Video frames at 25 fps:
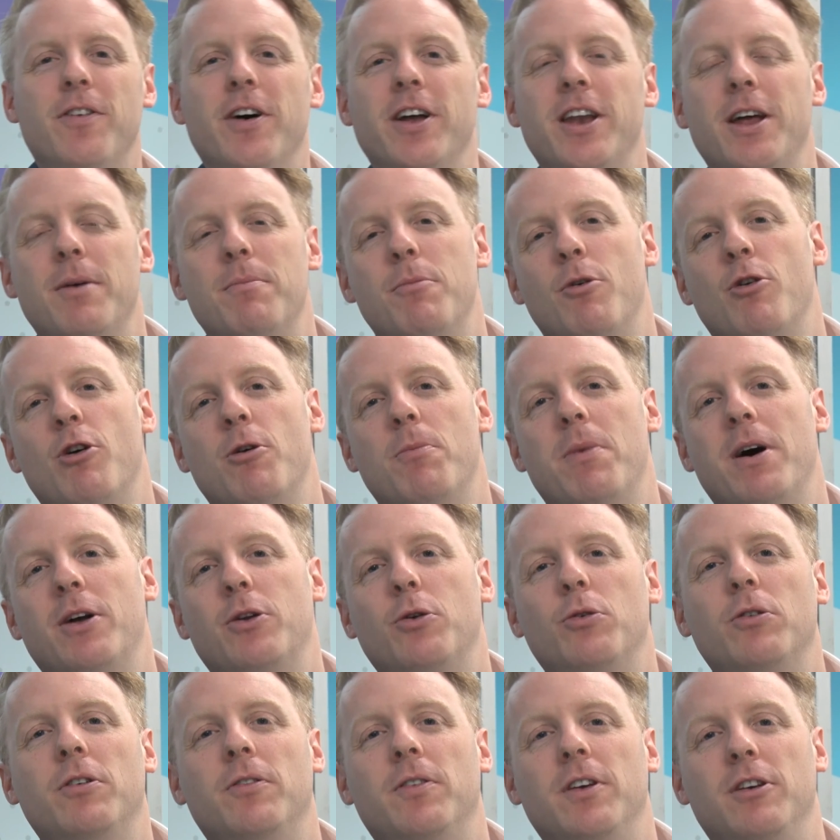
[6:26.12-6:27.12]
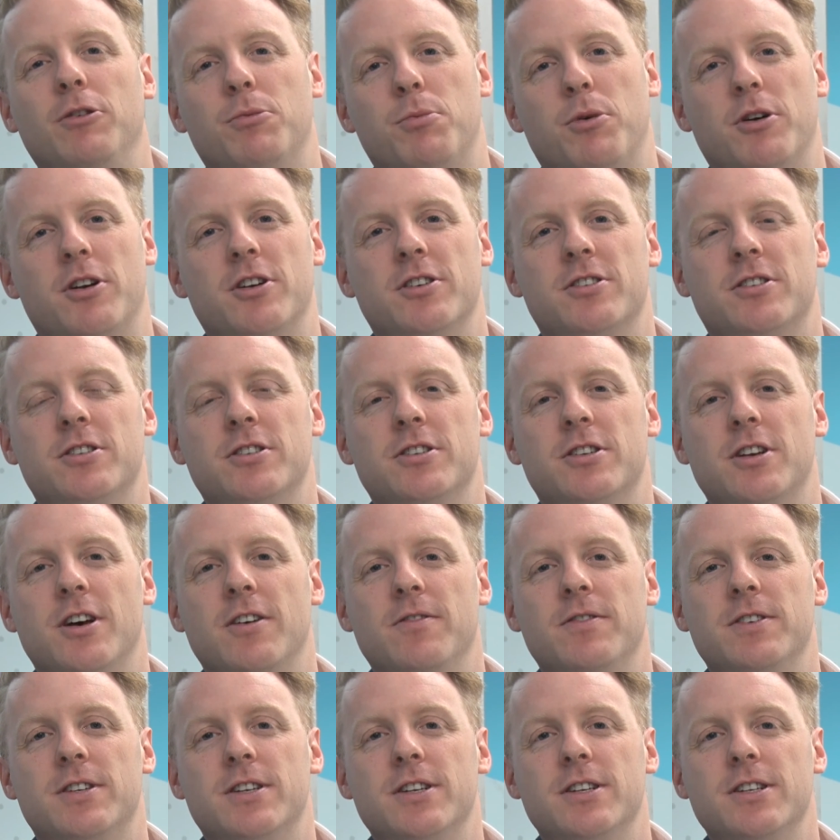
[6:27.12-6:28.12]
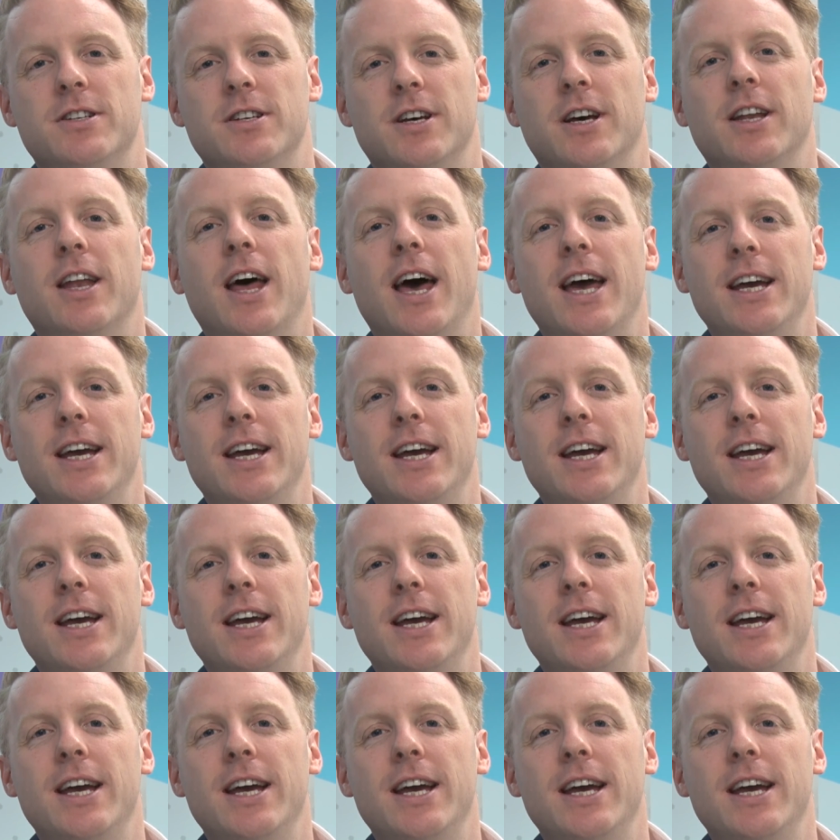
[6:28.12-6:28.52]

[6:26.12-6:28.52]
find out more about all of these products and services at